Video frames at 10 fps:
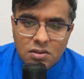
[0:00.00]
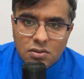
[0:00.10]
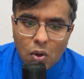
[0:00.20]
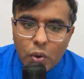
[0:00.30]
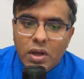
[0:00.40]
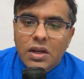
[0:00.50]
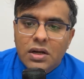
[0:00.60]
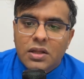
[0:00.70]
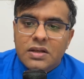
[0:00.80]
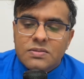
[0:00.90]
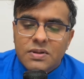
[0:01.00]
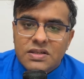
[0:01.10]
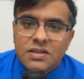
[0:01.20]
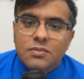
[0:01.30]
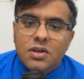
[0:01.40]
Okay, it takes place
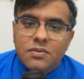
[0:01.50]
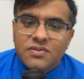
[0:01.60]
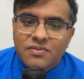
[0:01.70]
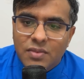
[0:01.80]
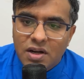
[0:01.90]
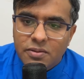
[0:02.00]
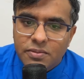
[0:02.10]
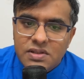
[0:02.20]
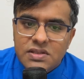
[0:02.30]
in terms of multiples.